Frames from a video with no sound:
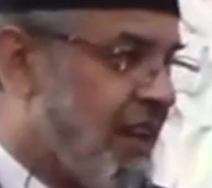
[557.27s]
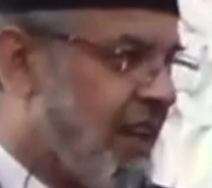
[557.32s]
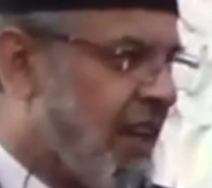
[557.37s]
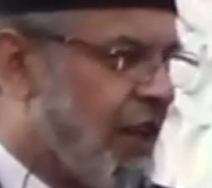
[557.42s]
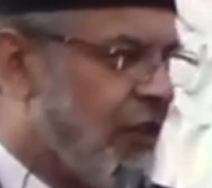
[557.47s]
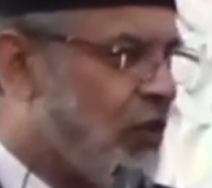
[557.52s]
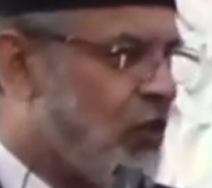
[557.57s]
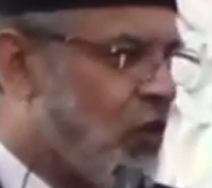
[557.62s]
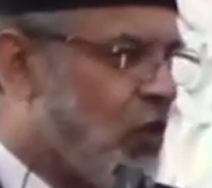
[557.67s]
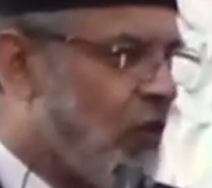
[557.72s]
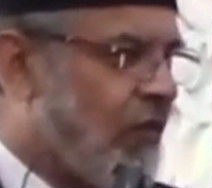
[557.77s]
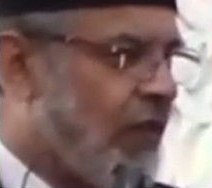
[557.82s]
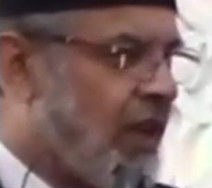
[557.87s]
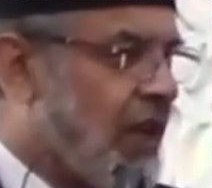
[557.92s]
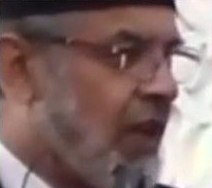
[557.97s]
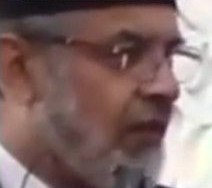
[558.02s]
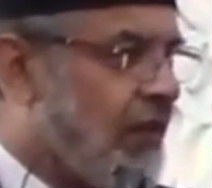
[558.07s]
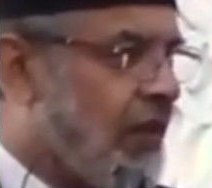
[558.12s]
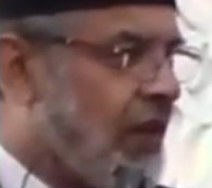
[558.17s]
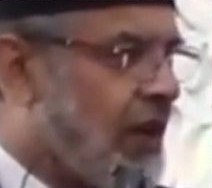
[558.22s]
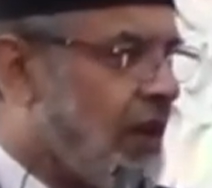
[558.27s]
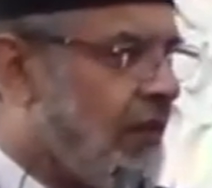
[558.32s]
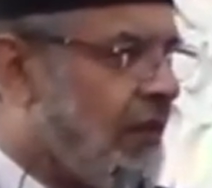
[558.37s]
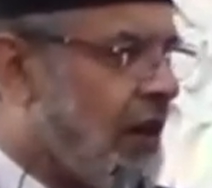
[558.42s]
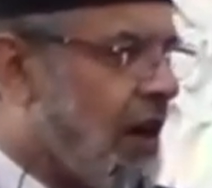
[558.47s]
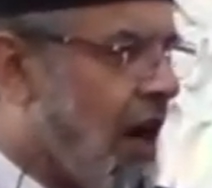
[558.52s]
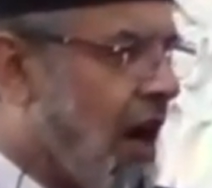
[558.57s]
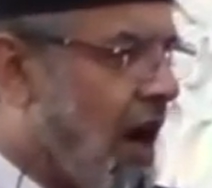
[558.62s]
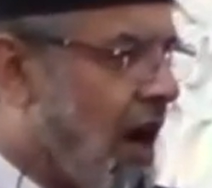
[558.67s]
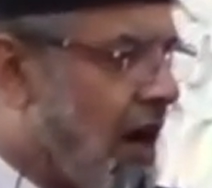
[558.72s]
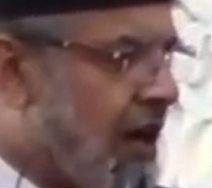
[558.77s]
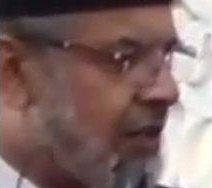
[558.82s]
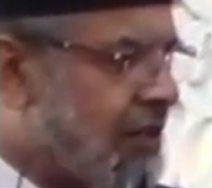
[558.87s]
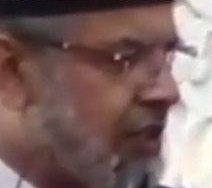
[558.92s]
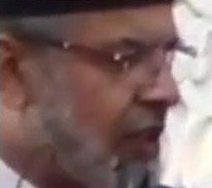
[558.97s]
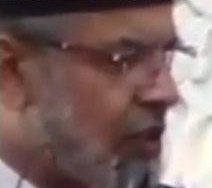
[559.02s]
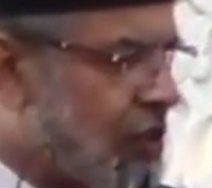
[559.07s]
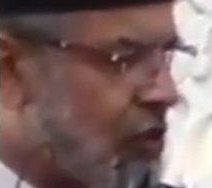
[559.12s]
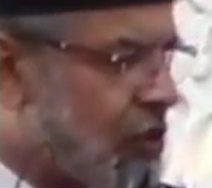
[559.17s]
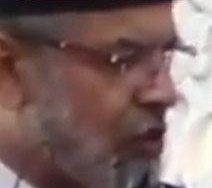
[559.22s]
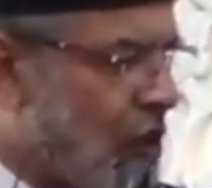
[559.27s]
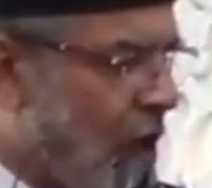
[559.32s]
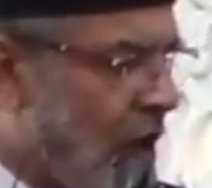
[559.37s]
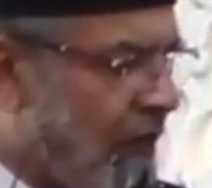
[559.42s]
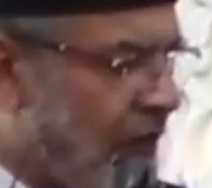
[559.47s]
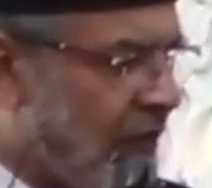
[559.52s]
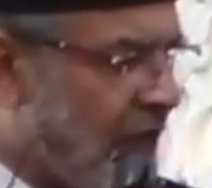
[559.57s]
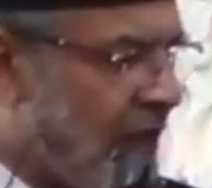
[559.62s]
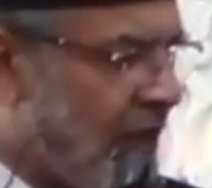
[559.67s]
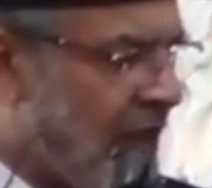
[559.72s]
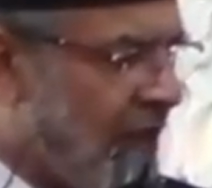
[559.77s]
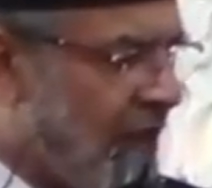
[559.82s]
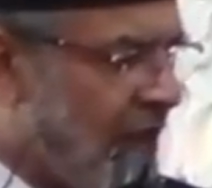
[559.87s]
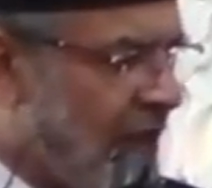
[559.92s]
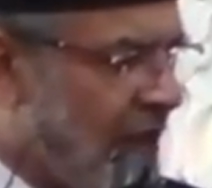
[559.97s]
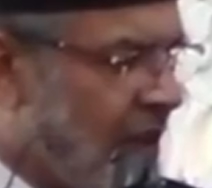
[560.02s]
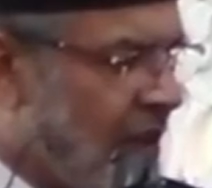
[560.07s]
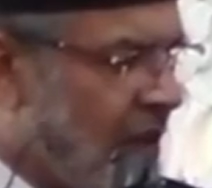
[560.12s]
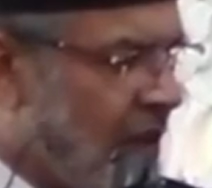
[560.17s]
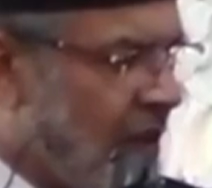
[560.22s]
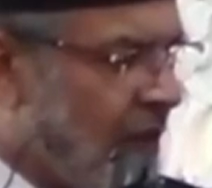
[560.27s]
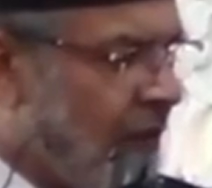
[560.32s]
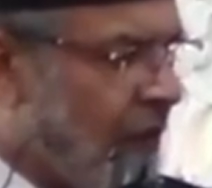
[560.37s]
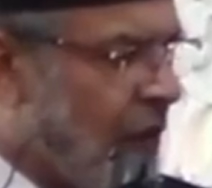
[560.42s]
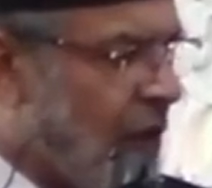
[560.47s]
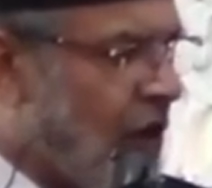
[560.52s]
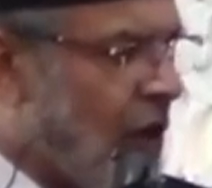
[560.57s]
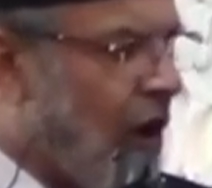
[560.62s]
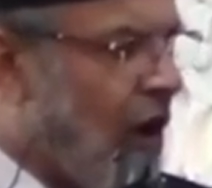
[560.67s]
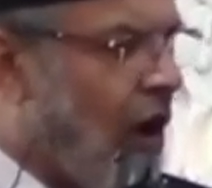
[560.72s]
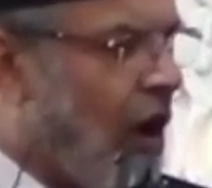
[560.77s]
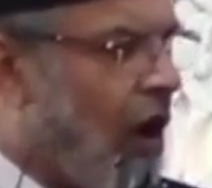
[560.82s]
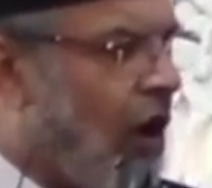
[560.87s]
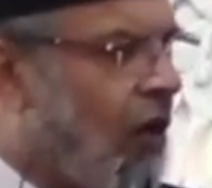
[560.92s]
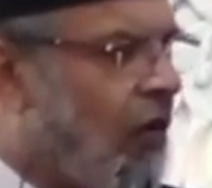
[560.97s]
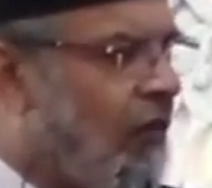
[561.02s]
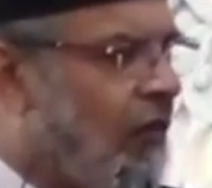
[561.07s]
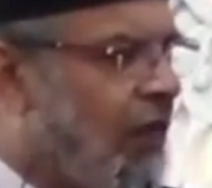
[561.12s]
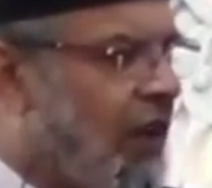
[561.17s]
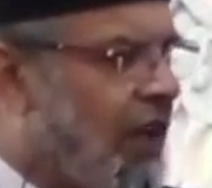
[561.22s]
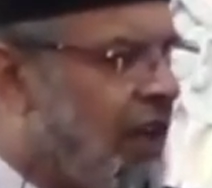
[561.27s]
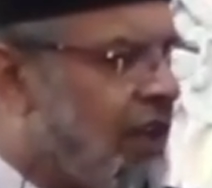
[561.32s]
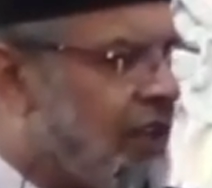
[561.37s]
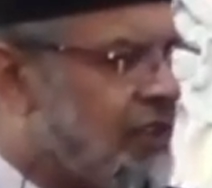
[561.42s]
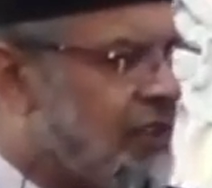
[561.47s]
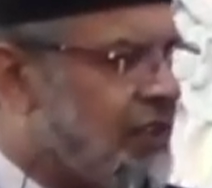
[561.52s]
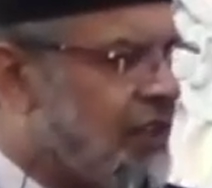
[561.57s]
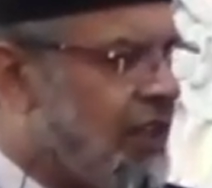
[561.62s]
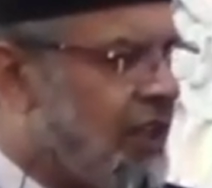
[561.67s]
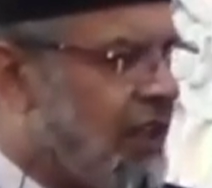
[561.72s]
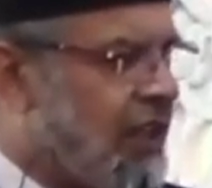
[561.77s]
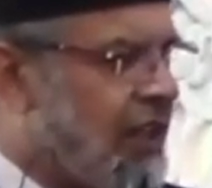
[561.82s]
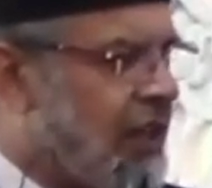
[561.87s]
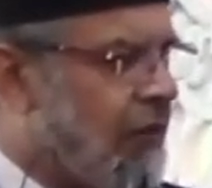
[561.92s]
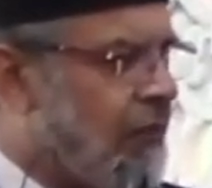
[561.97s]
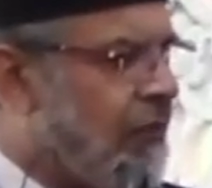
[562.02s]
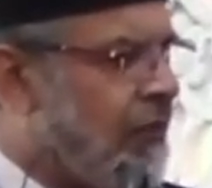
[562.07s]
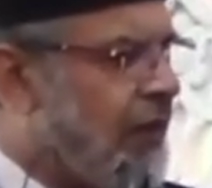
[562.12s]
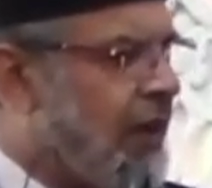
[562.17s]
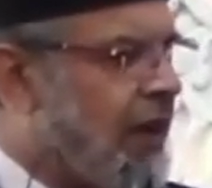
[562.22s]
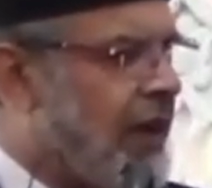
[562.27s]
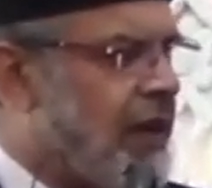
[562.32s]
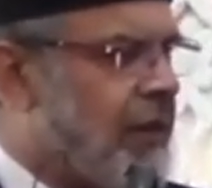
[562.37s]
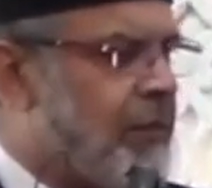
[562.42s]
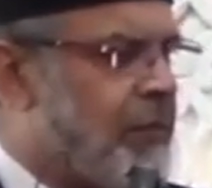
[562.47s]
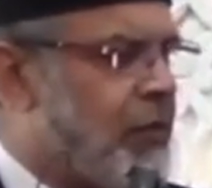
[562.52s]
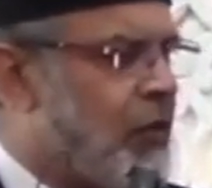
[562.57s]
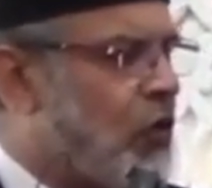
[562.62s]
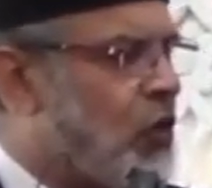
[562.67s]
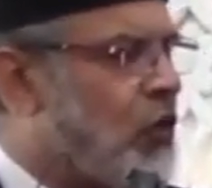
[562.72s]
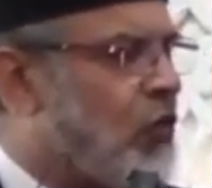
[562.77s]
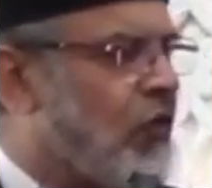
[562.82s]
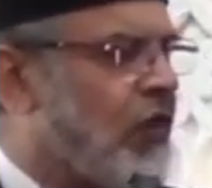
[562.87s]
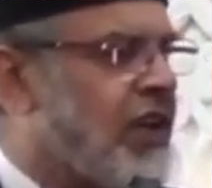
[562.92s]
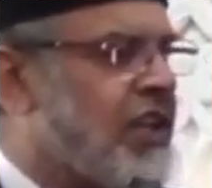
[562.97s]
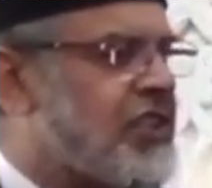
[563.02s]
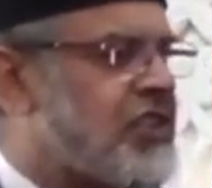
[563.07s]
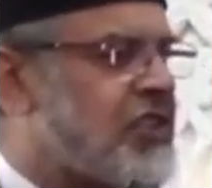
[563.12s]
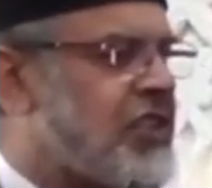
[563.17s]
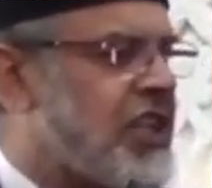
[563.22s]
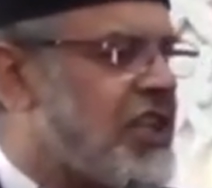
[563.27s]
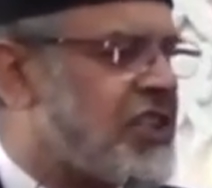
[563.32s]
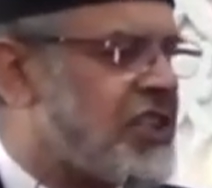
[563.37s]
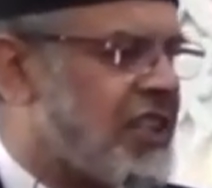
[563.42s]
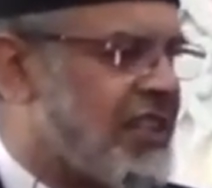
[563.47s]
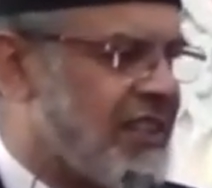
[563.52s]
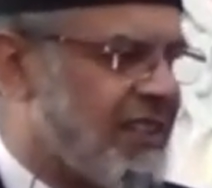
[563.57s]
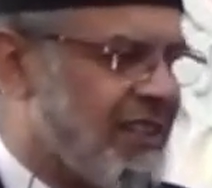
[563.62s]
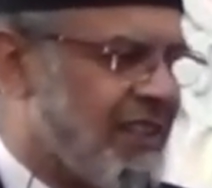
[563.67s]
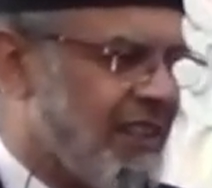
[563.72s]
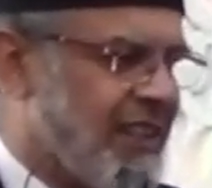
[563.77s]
And you know, whenever our hearts are soft, we are always in a very beautiful station.